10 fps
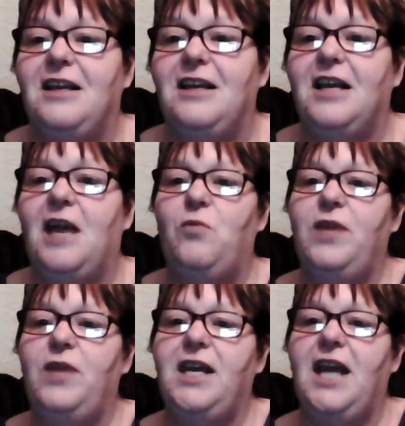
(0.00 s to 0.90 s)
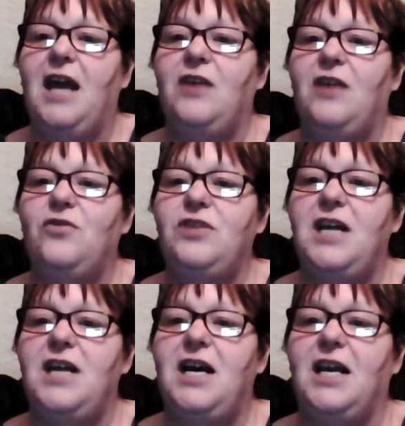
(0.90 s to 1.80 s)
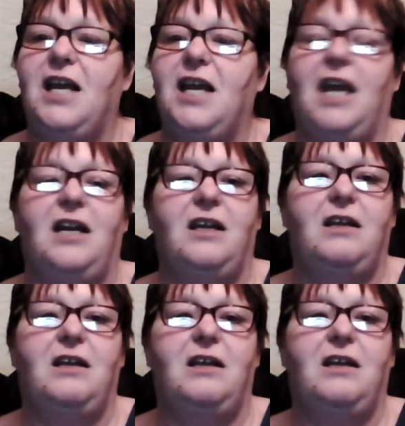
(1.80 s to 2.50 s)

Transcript: Can we get a good night, Kayla?